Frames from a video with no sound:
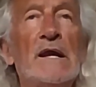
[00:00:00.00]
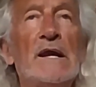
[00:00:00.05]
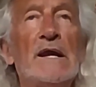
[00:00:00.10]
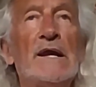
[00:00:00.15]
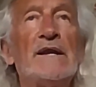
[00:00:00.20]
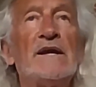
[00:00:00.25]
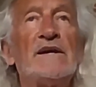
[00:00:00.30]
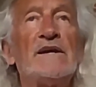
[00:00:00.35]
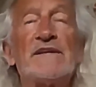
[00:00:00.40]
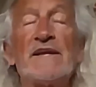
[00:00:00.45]

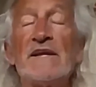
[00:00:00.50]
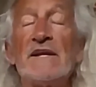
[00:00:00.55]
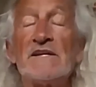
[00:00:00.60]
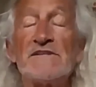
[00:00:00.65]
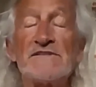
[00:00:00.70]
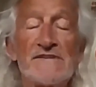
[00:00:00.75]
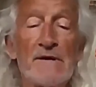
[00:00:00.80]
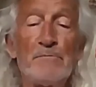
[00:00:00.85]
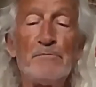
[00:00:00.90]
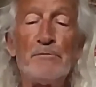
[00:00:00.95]
And then at
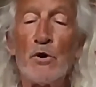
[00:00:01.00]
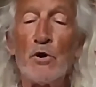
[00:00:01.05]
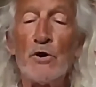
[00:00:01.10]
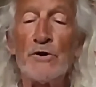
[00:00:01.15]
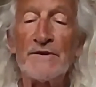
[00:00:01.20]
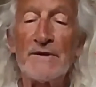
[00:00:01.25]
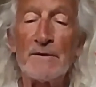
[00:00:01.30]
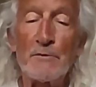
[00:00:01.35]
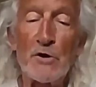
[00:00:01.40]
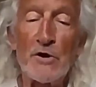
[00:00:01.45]
some
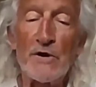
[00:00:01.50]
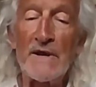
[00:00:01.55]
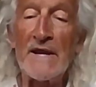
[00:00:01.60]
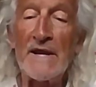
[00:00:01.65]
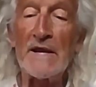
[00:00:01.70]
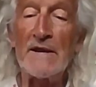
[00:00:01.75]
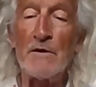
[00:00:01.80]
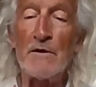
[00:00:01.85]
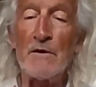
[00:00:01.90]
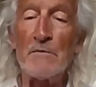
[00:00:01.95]
point, I'm going to
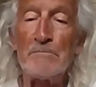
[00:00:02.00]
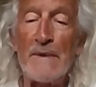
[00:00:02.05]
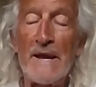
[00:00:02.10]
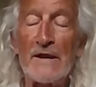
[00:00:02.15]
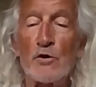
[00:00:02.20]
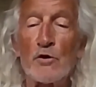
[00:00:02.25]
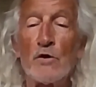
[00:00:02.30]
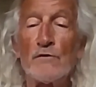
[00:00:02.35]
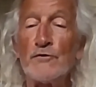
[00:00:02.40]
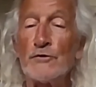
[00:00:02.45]
head
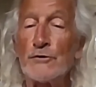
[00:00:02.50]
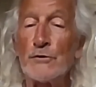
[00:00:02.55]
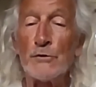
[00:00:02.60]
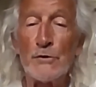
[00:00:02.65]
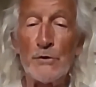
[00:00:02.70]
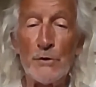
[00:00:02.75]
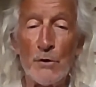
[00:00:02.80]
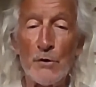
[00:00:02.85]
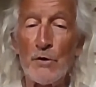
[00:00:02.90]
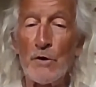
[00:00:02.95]
back over to
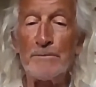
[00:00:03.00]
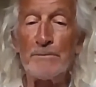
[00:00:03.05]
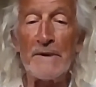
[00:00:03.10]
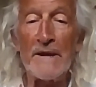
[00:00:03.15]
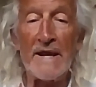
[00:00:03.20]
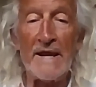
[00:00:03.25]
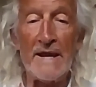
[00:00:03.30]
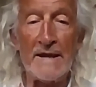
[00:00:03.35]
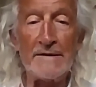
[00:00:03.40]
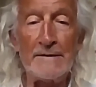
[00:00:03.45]
Europe
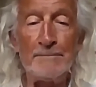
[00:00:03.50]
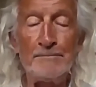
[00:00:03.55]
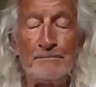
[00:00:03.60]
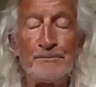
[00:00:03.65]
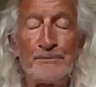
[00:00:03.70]
again